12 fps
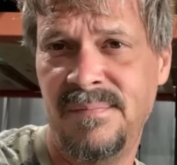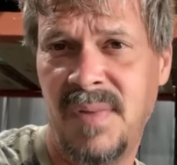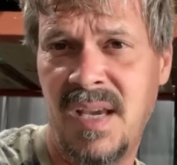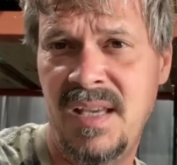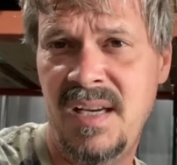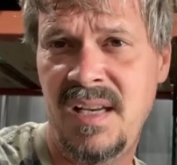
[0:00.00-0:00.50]

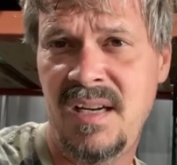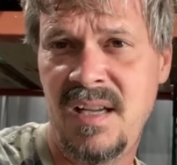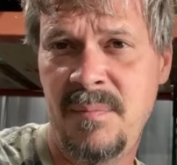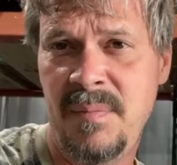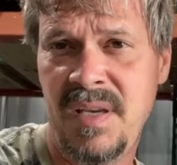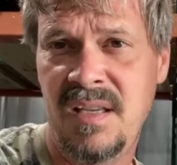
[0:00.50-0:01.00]
And it ended
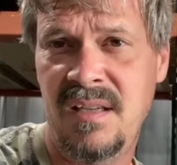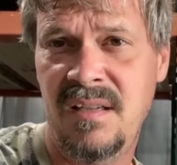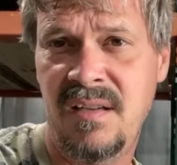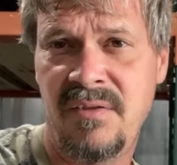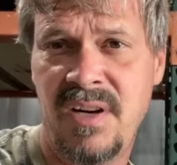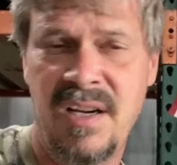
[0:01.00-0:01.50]
up
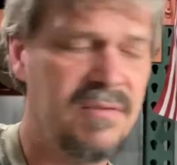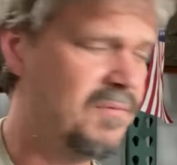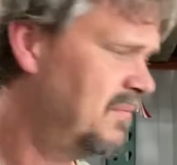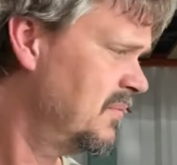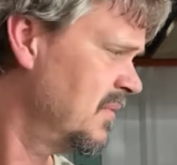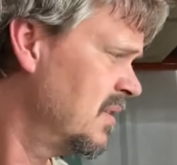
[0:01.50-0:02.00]
being
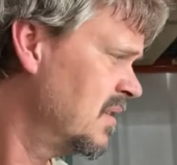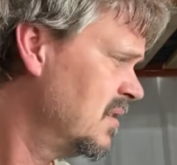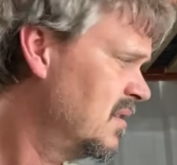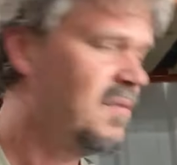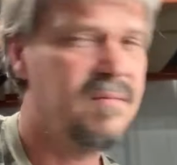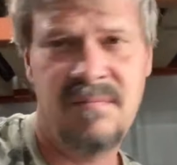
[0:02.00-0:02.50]
around
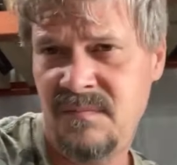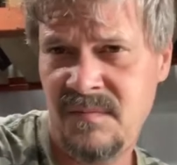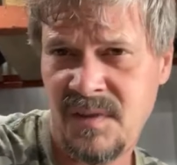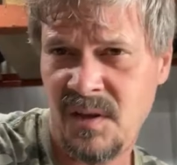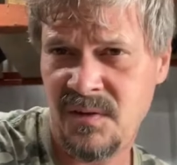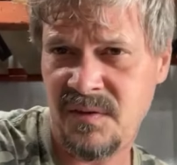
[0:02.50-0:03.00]

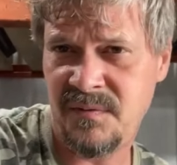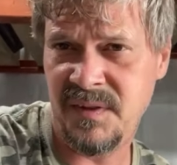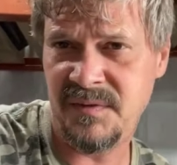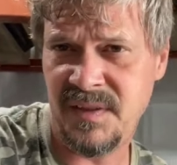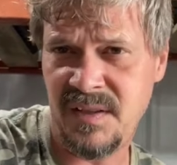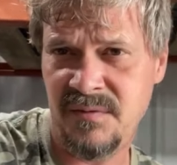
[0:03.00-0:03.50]
close to
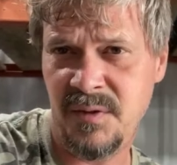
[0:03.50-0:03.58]
15